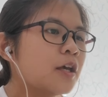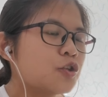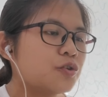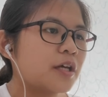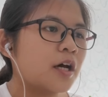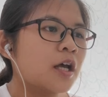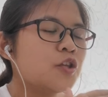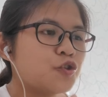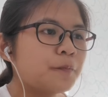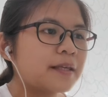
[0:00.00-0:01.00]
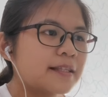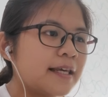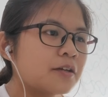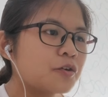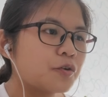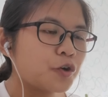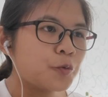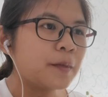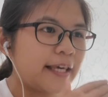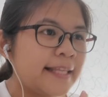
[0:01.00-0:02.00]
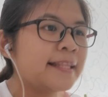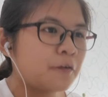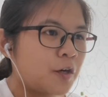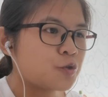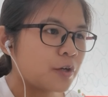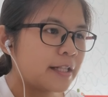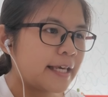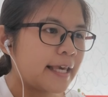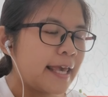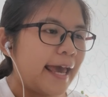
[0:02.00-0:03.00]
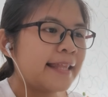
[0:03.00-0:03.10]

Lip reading: to the Zoom meeting room individually,